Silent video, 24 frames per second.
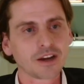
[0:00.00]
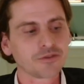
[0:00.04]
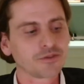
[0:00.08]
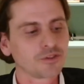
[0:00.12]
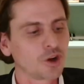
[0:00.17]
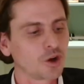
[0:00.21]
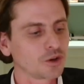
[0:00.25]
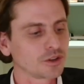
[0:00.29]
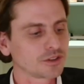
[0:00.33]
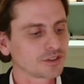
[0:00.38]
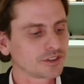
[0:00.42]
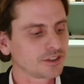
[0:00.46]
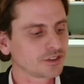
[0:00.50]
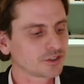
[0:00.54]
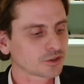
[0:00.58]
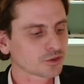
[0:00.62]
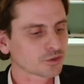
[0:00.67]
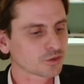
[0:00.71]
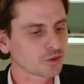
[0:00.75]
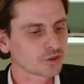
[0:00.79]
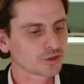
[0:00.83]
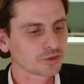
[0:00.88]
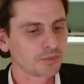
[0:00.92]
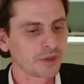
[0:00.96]
I've noticed this
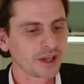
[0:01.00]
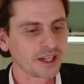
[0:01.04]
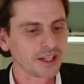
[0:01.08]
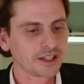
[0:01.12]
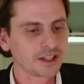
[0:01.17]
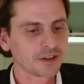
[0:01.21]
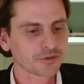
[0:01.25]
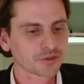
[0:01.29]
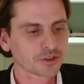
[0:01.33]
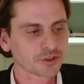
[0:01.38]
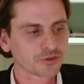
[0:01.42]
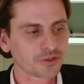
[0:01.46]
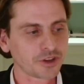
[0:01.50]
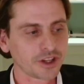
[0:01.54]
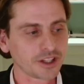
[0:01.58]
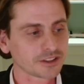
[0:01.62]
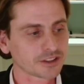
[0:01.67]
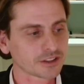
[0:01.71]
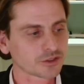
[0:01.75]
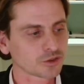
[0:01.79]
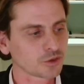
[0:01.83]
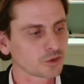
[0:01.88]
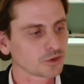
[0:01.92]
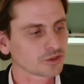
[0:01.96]
across many different
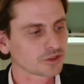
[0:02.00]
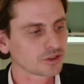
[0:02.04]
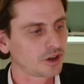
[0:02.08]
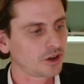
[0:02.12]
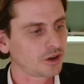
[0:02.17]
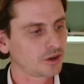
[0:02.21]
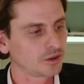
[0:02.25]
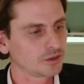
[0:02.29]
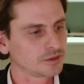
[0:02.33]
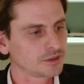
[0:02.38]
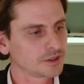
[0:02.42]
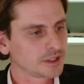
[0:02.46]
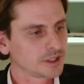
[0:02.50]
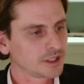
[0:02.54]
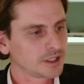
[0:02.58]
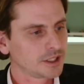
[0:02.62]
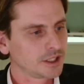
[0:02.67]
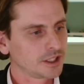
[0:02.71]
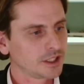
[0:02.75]
things, it's also